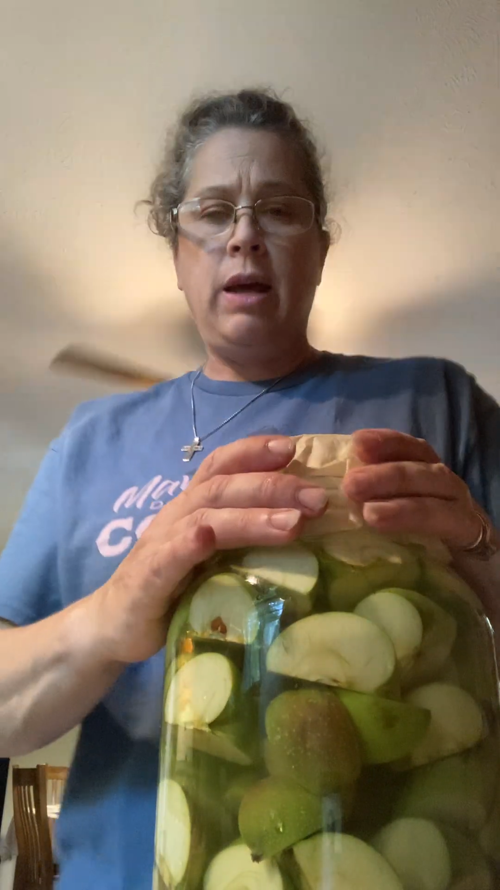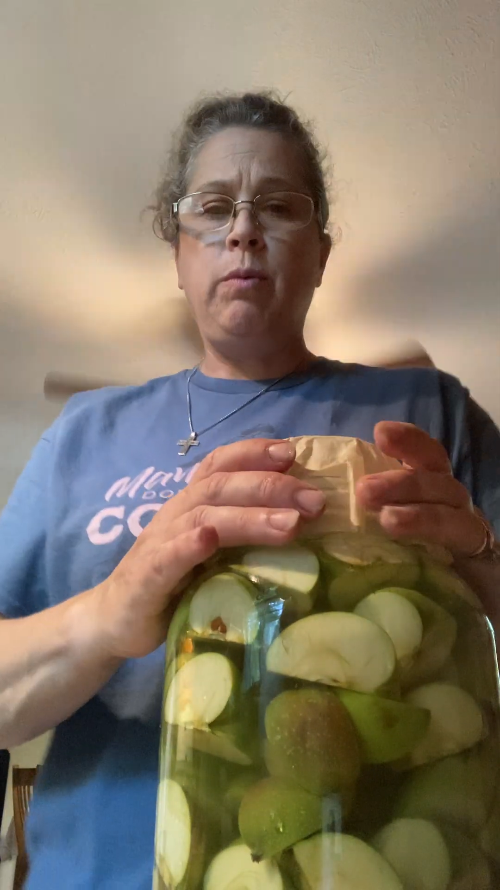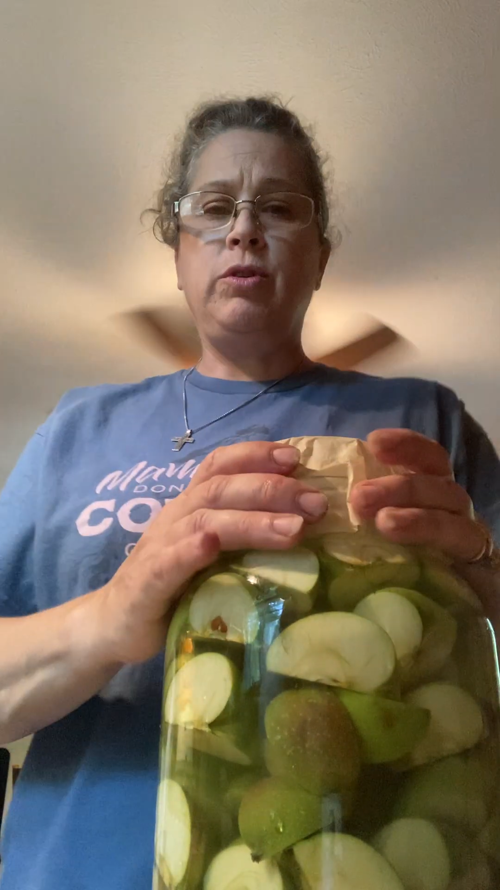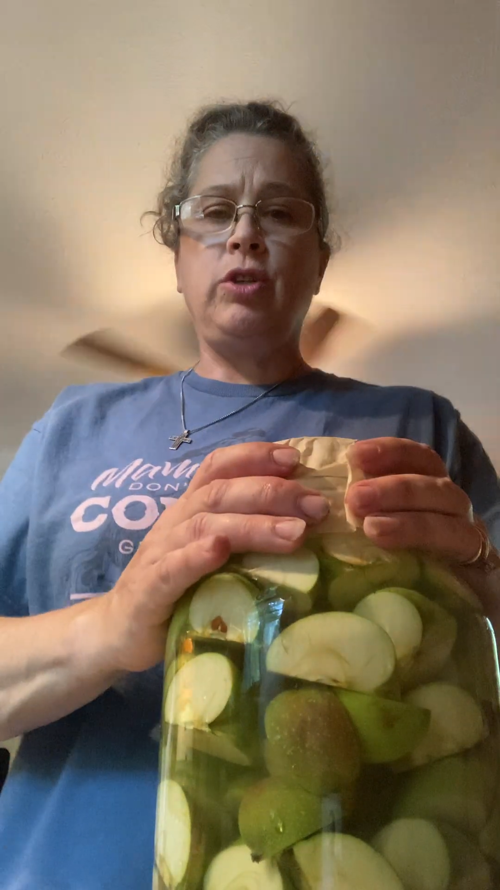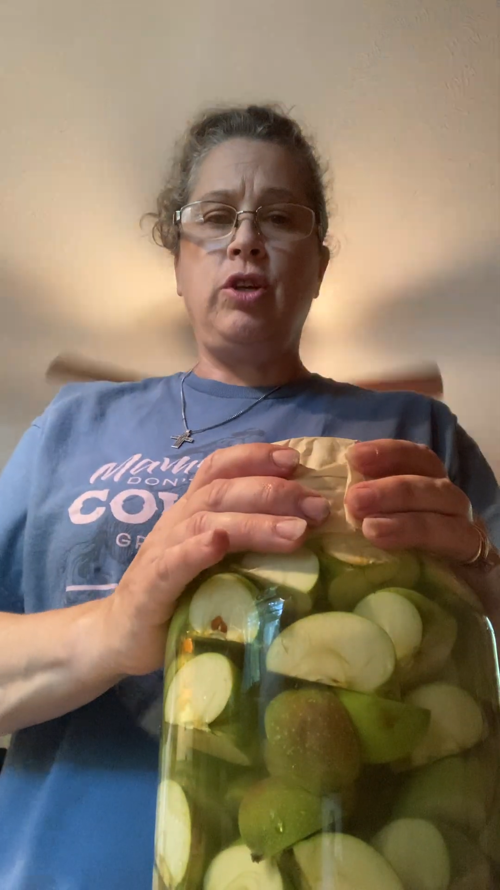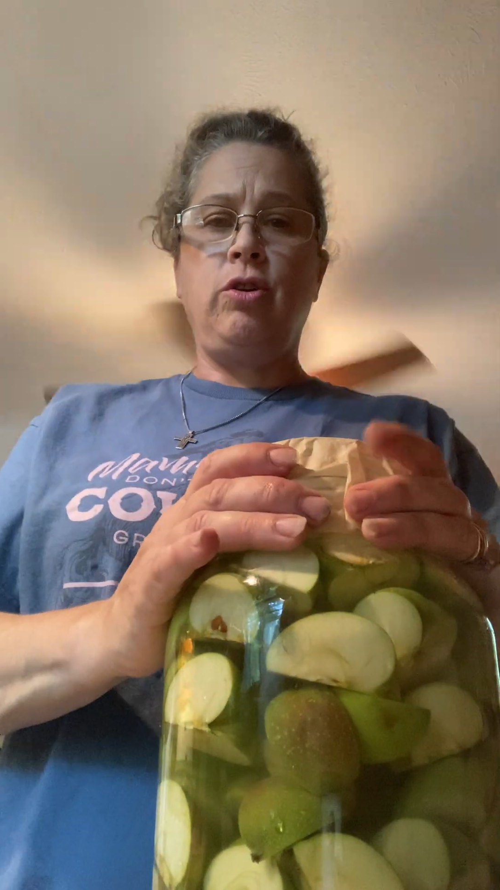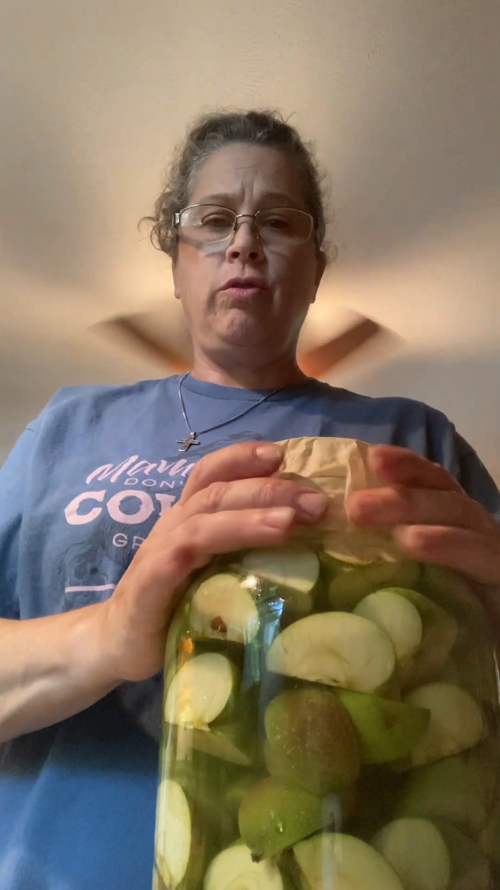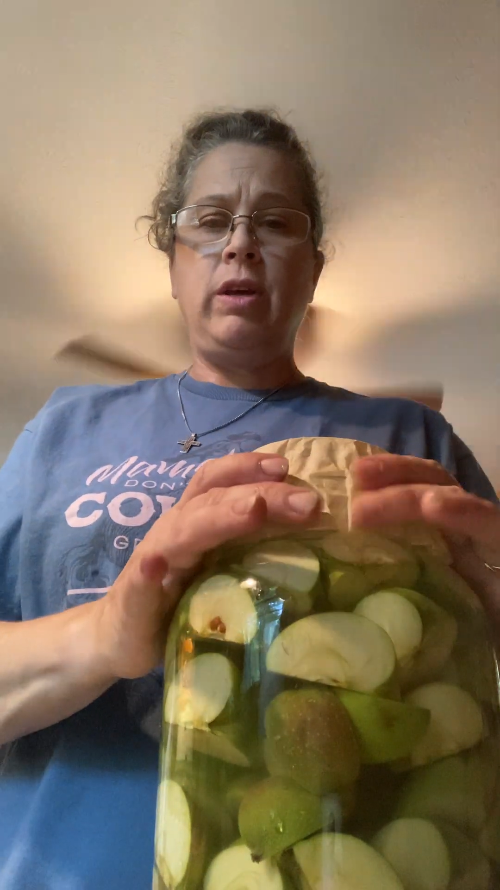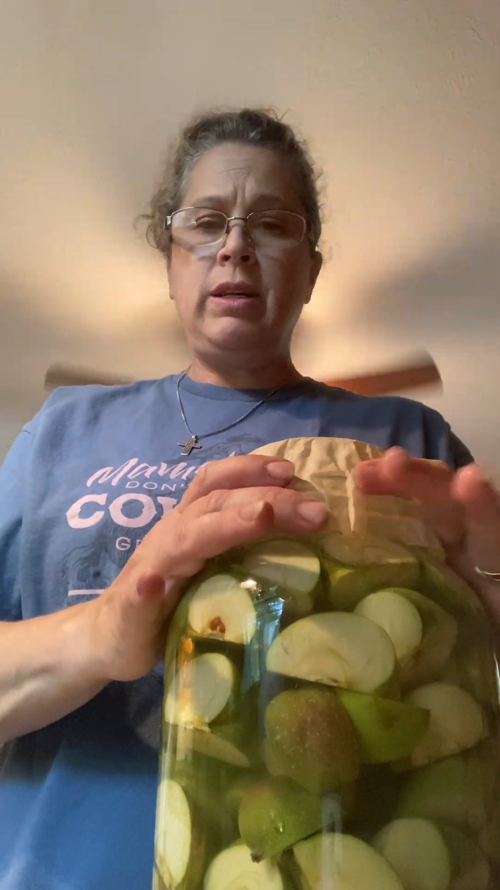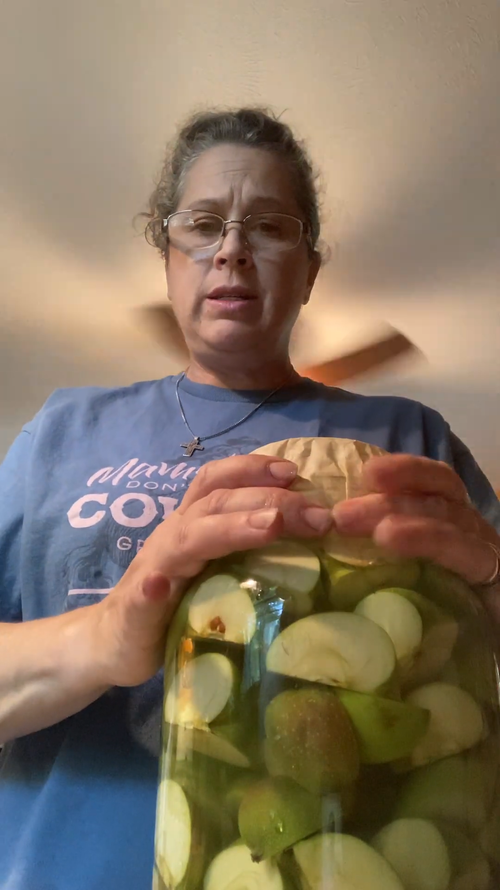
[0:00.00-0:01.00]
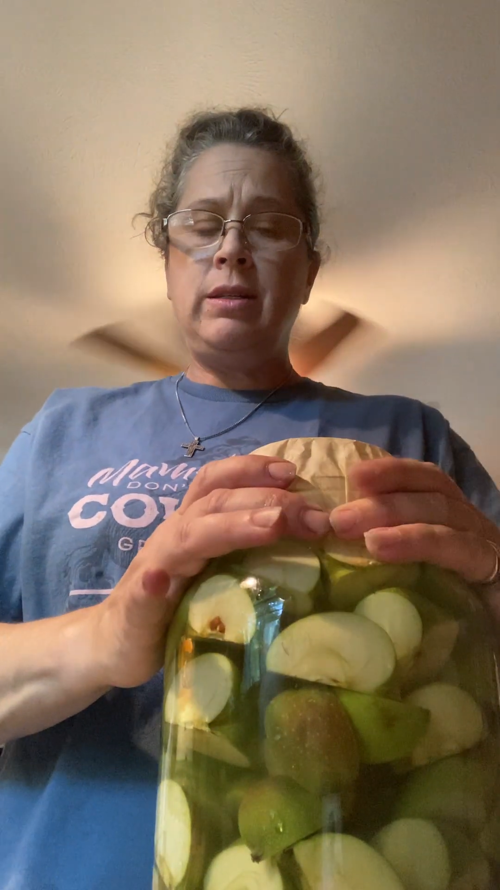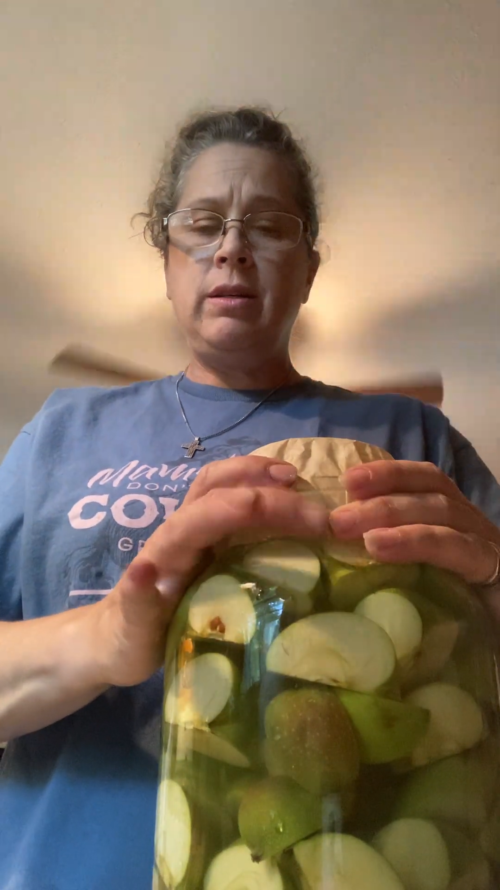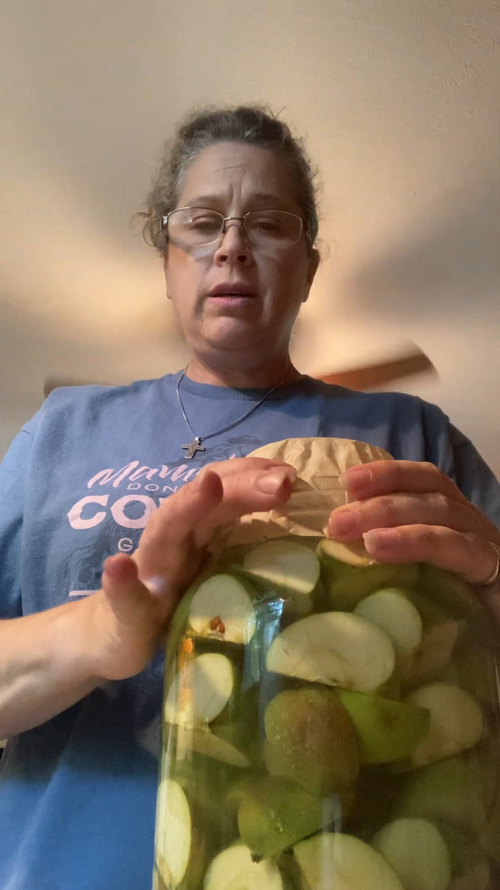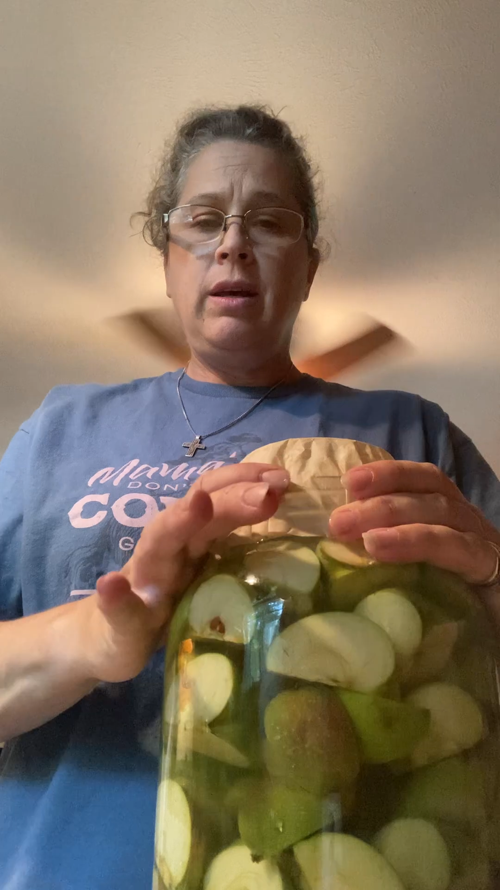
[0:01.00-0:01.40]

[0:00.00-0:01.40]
I will secure this.